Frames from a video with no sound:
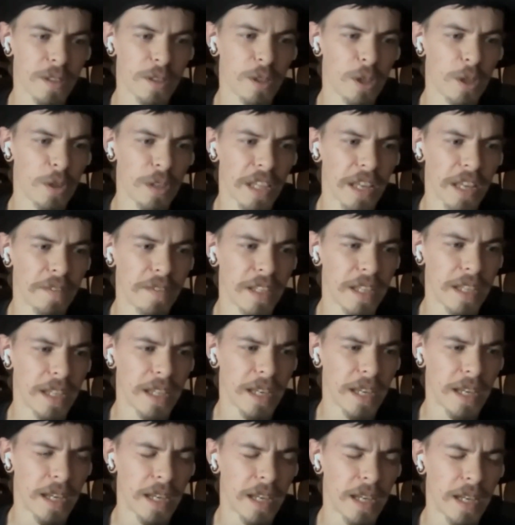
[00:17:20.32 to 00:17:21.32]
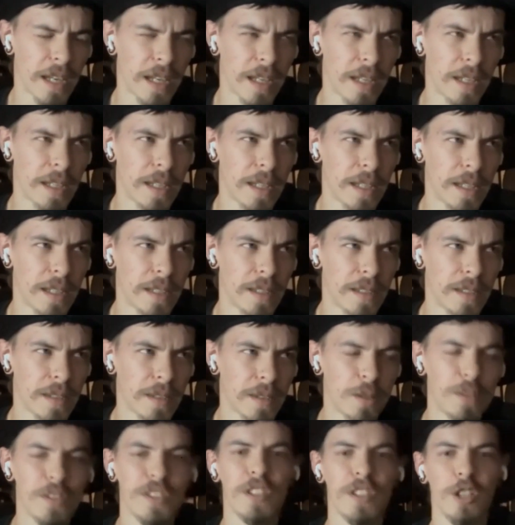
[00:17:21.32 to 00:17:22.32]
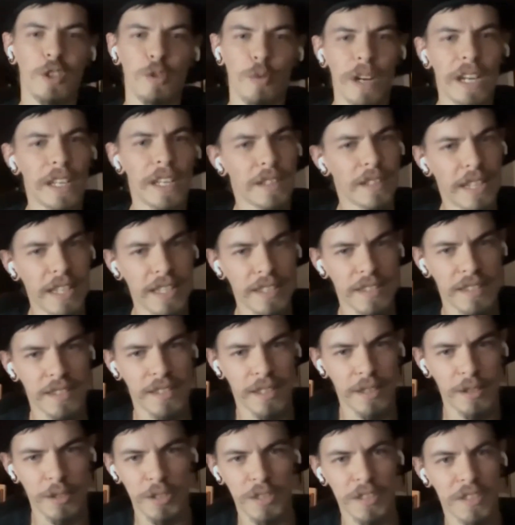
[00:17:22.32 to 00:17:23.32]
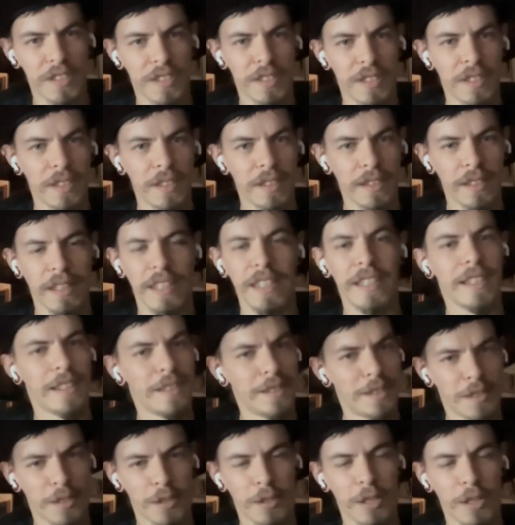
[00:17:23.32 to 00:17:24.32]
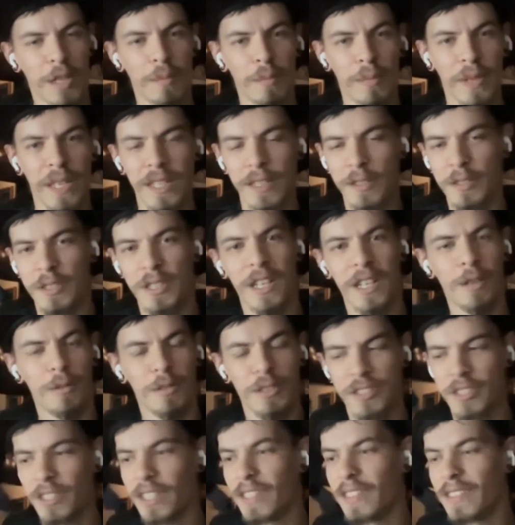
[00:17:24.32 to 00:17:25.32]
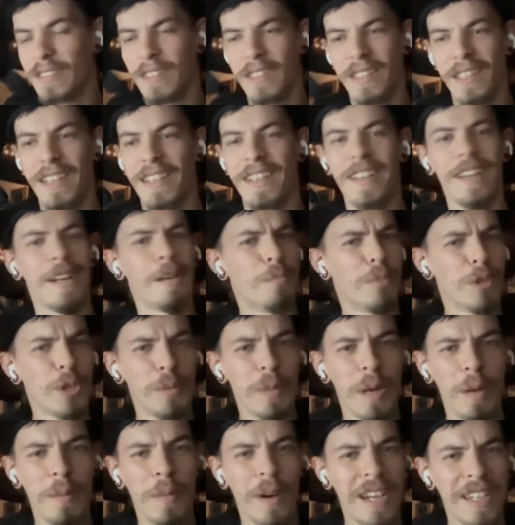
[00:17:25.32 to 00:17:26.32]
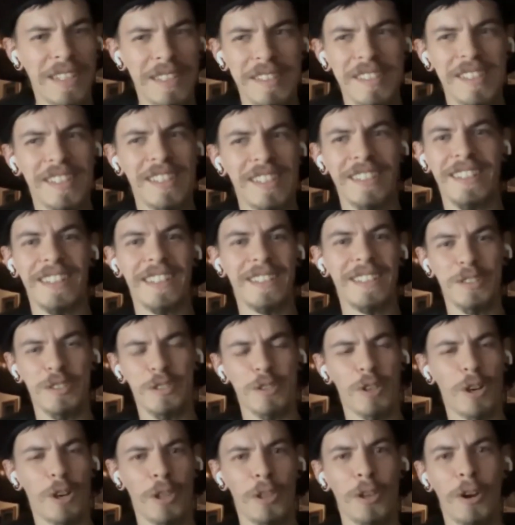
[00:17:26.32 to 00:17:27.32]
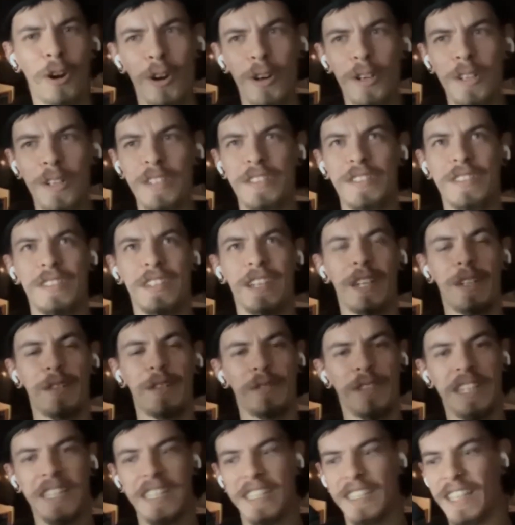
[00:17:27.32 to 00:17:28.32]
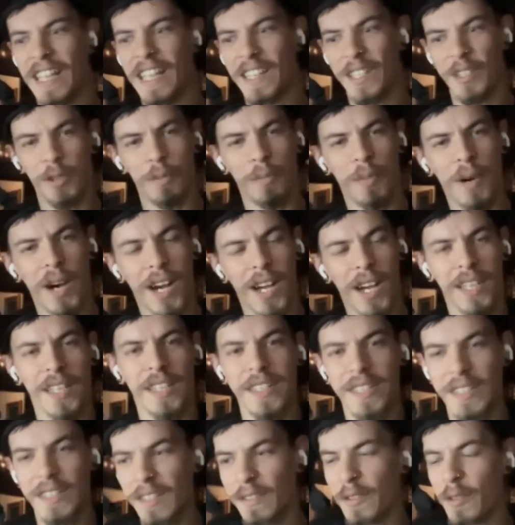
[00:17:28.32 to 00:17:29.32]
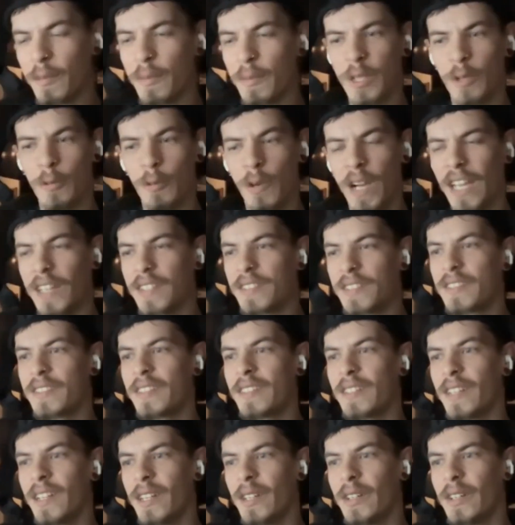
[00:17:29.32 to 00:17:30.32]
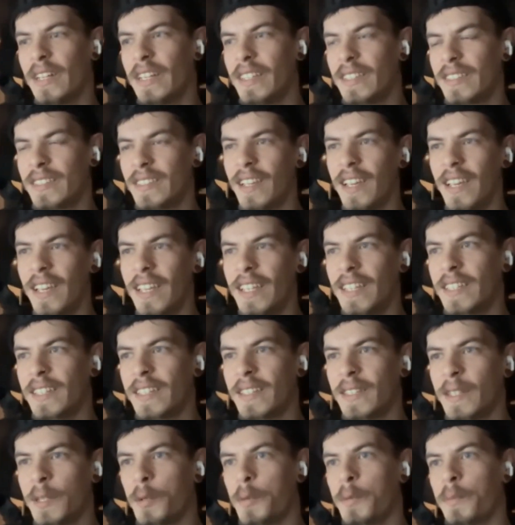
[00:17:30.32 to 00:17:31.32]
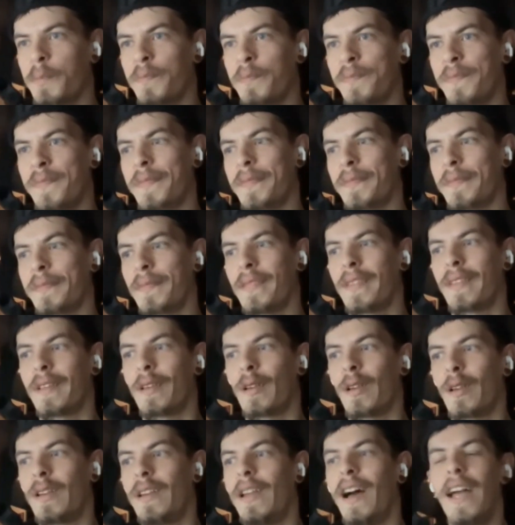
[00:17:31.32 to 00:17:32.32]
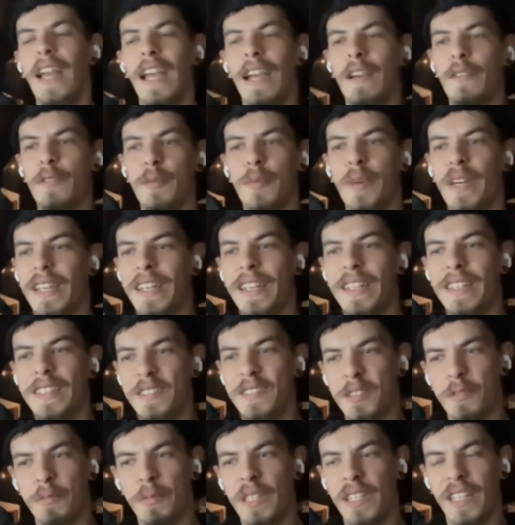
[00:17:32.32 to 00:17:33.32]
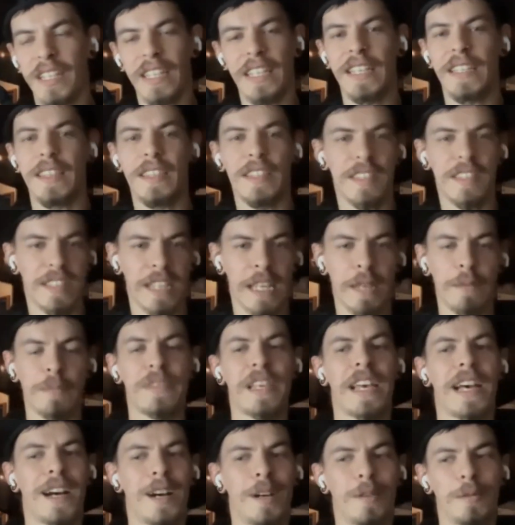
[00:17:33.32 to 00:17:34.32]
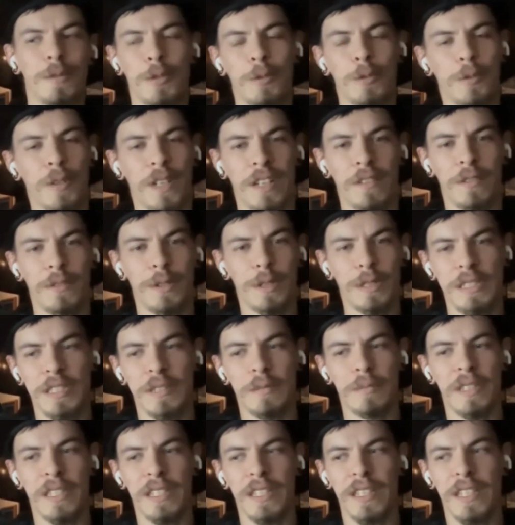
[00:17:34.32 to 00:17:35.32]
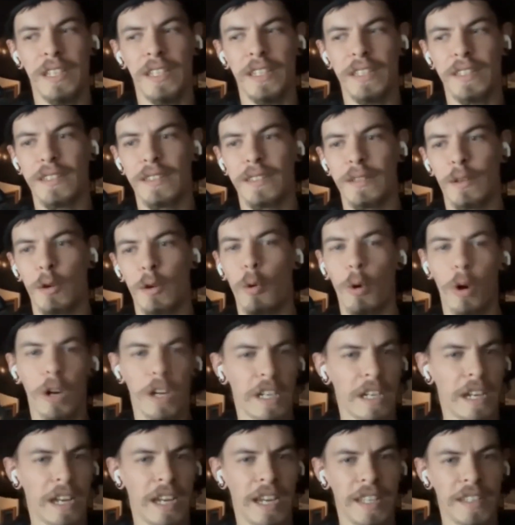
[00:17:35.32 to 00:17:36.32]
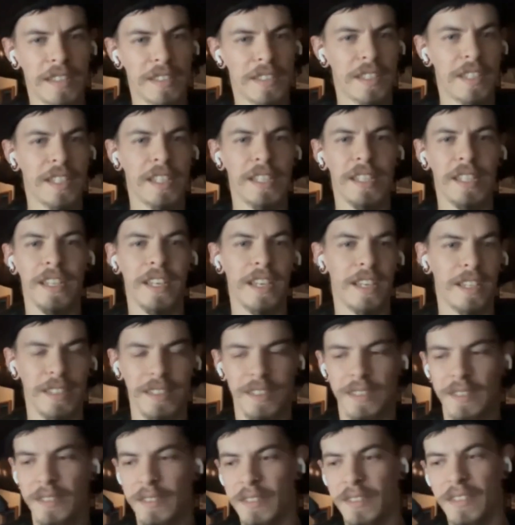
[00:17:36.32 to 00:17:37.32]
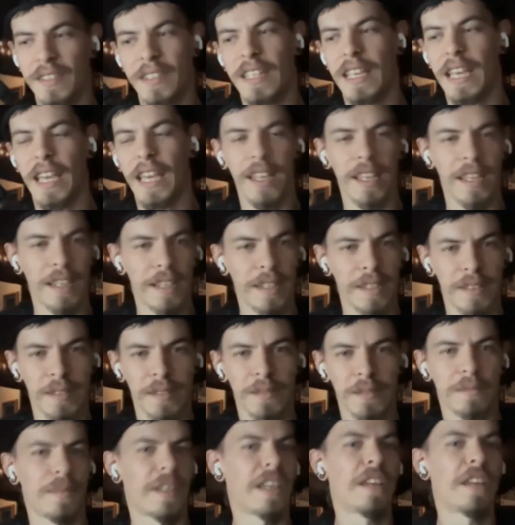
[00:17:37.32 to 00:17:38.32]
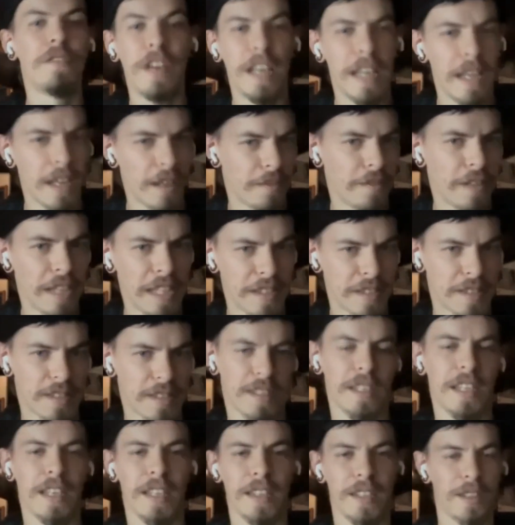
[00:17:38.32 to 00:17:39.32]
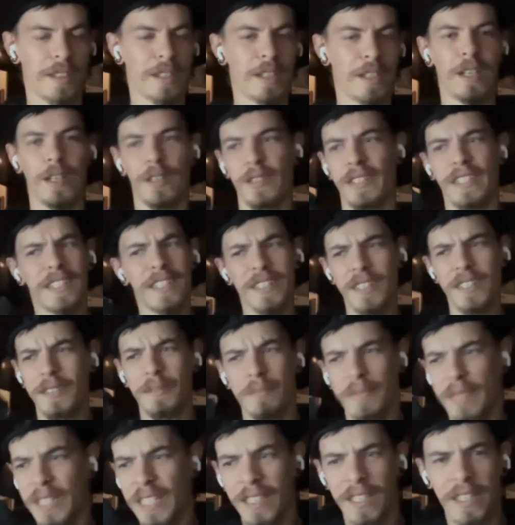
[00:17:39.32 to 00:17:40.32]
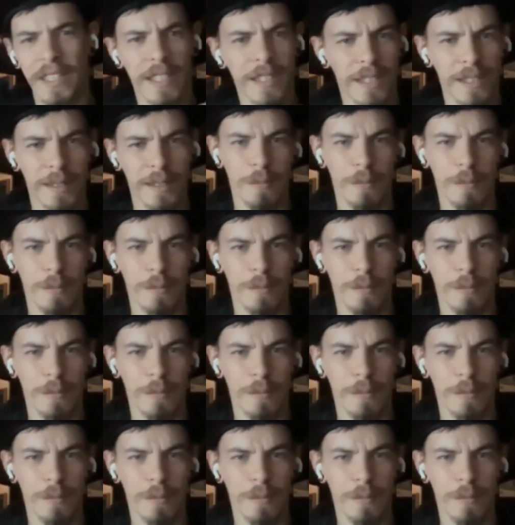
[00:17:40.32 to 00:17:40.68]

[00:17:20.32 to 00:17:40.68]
they have the there's the Great Lakes Dungeons and like Instagram page now, which I kind of blew my mind seeing like just all the artists kind of like in that little pocket of the Midwest, and it's like not everybody needs to be like in the same town or whatever to be like organizing and getting like events together, like it can be like